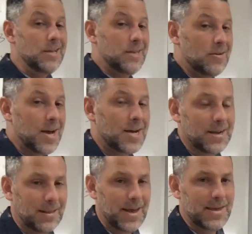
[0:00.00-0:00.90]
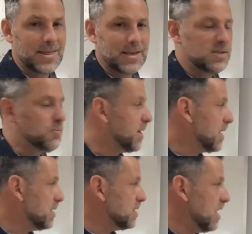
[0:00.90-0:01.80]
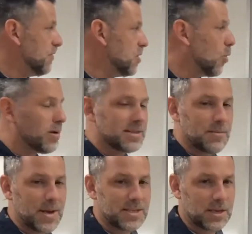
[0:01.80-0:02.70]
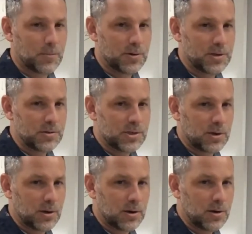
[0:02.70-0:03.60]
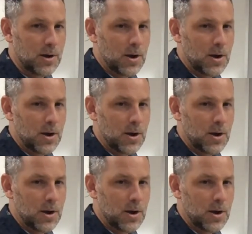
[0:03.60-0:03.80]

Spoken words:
they're not going to like this, because if you're a domestic producer,